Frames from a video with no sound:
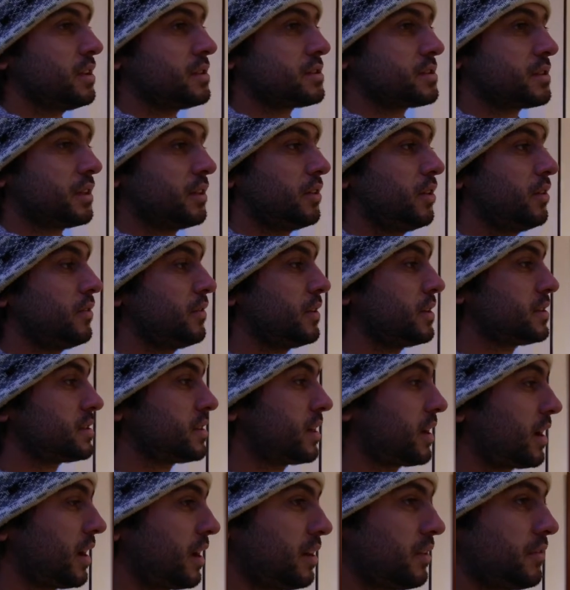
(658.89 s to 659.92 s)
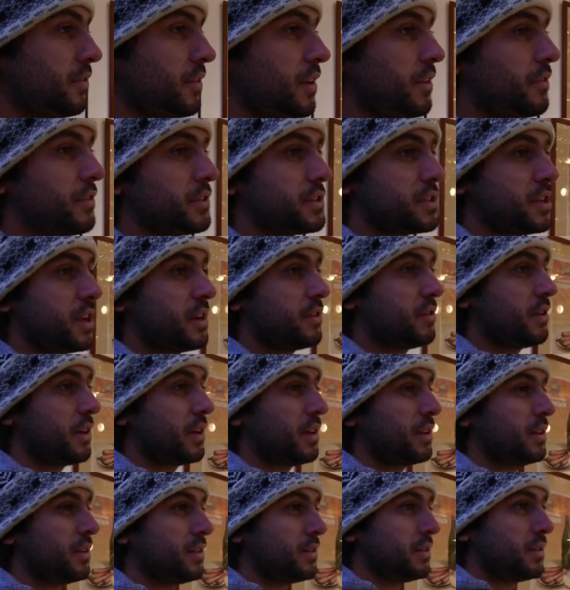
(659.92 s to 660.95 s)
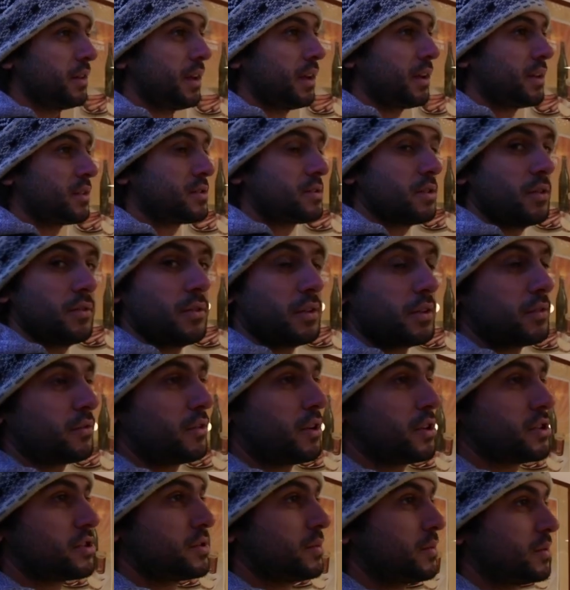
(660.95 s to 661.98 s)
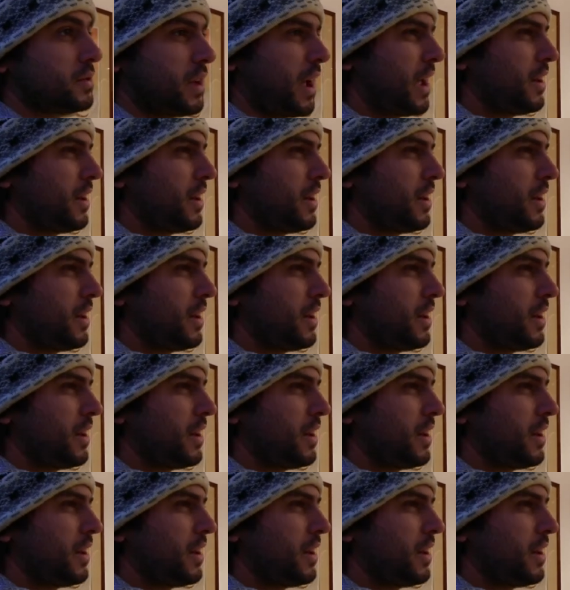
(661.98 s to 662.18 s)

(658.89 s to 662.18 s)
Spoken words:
Stolovaya, it's a kind of cafeteria in, like, in Soviet Russia.